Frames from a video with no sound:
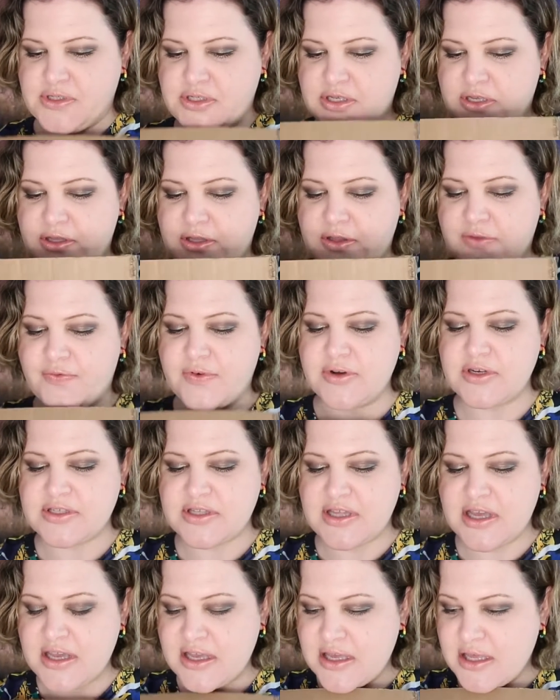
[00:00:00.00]
So the first
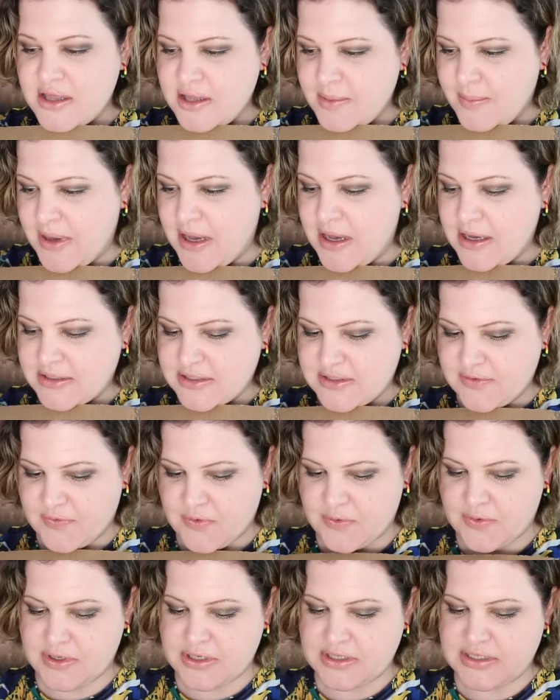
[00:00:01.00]
thing in the box, of
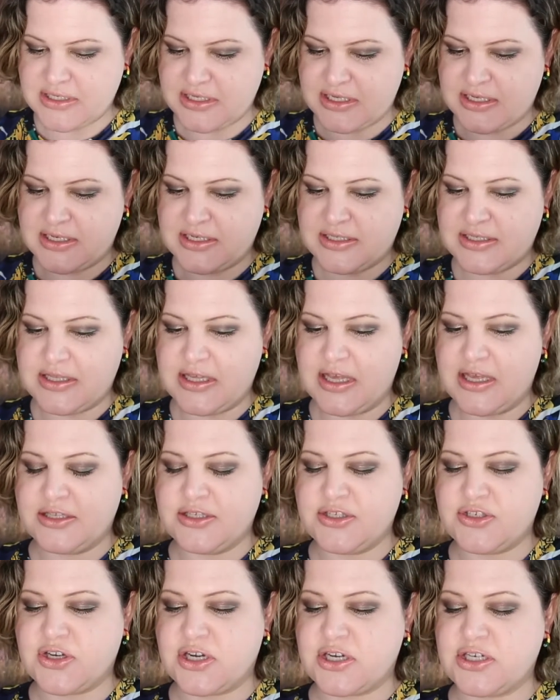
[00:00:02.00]
course, is the
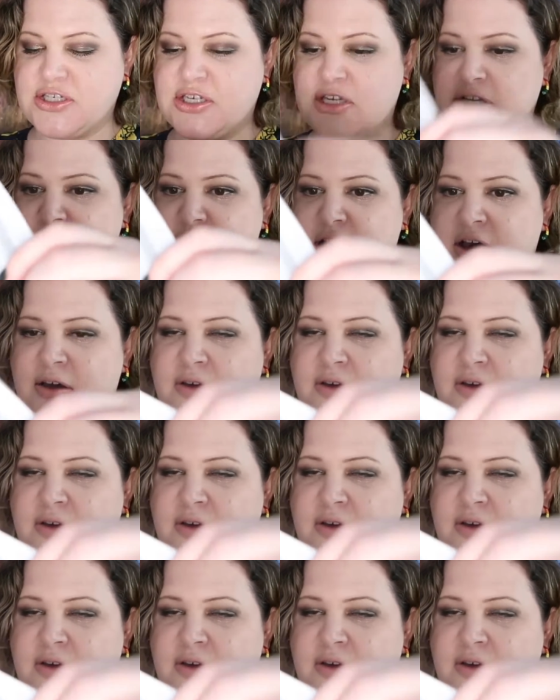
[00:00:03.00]
instruction